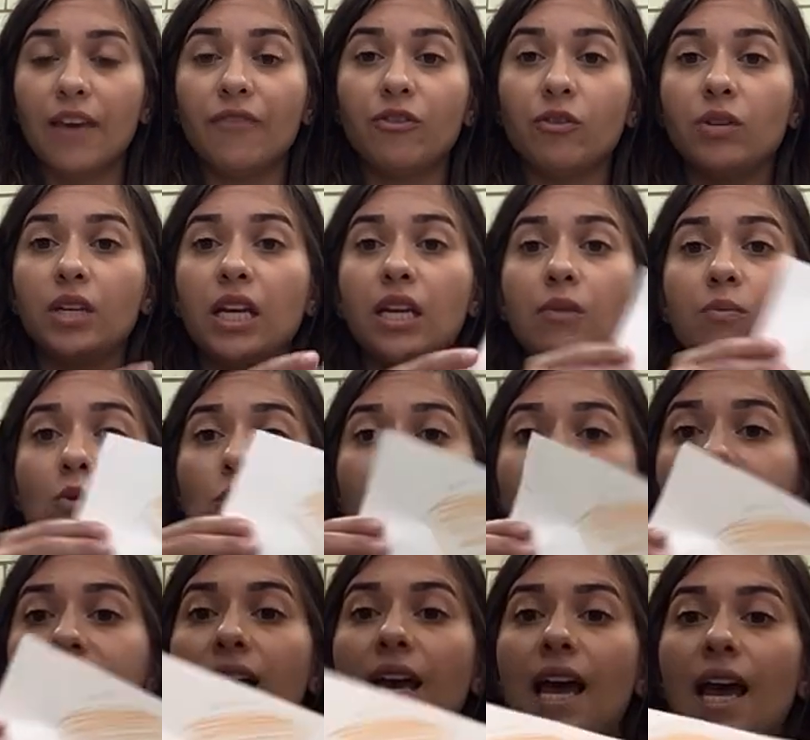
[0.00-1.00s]
If you need more
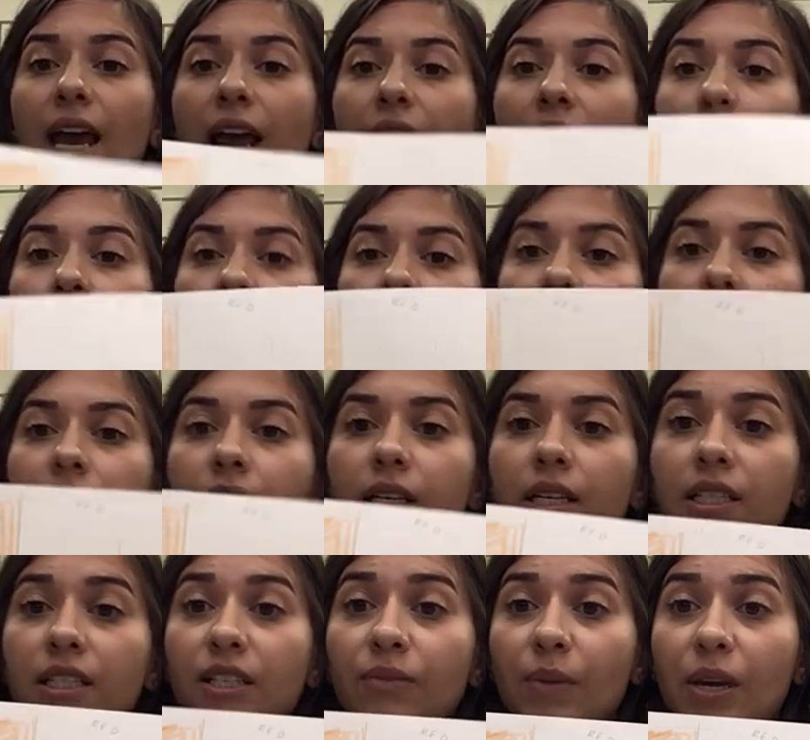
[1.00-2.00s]
time
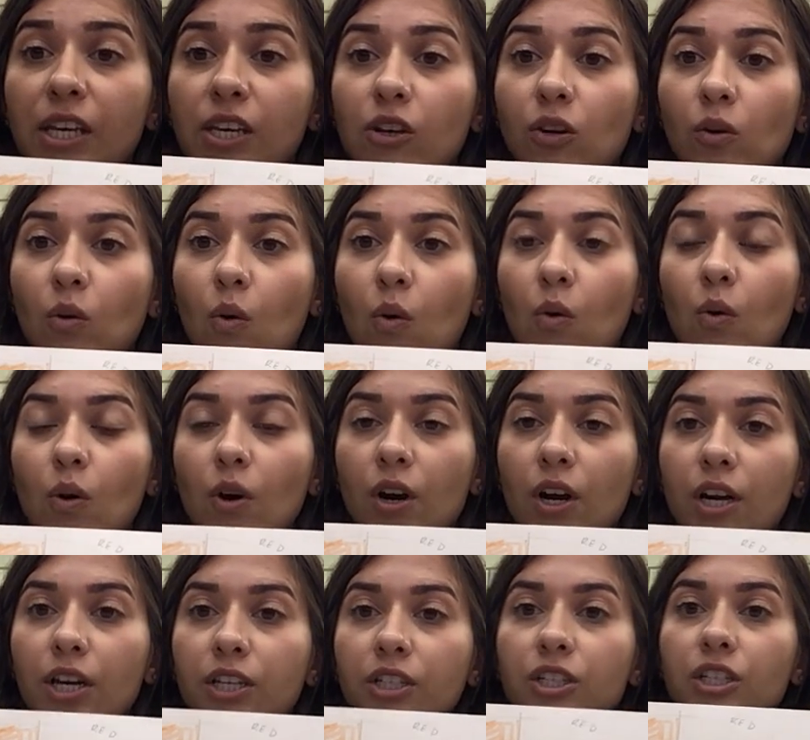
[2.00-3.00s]
to make your
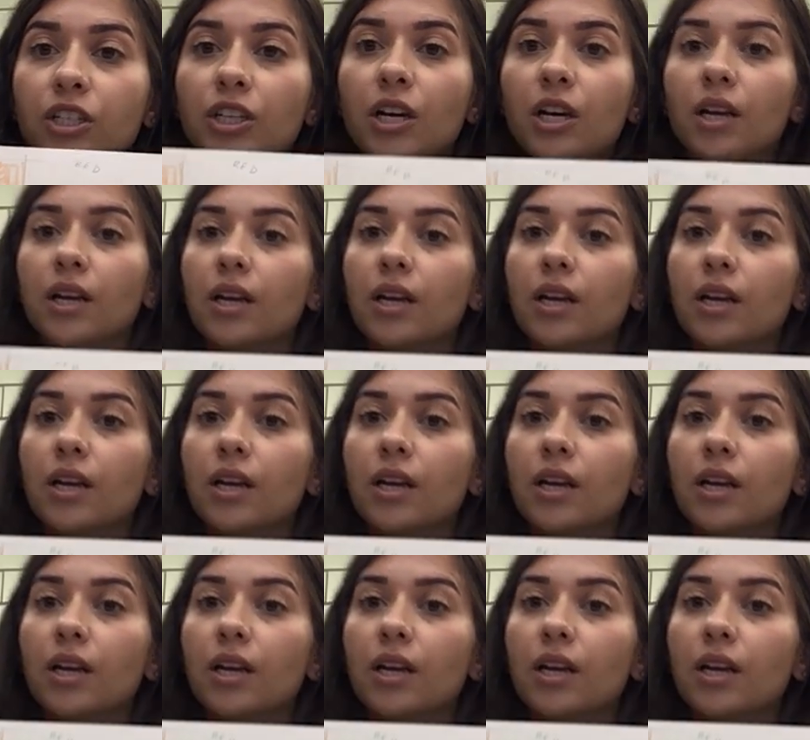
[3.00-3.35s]
orange,